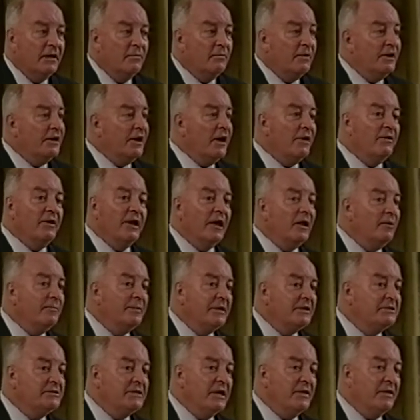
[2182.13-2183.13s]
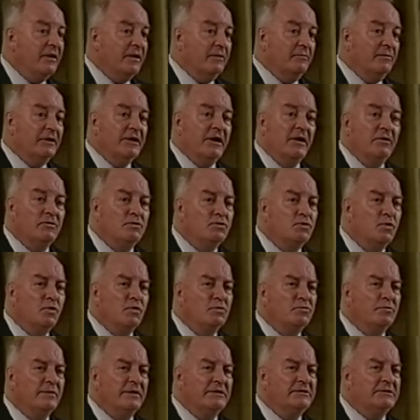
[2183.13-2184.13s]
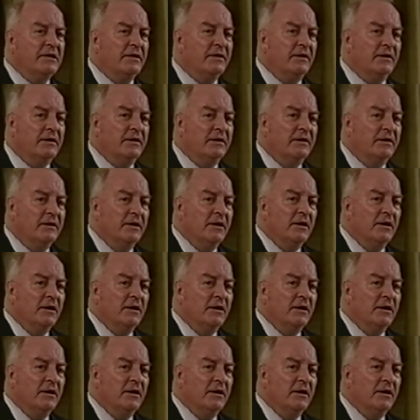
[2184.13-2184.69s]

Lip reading: We don't help each other. We don't talk to each other.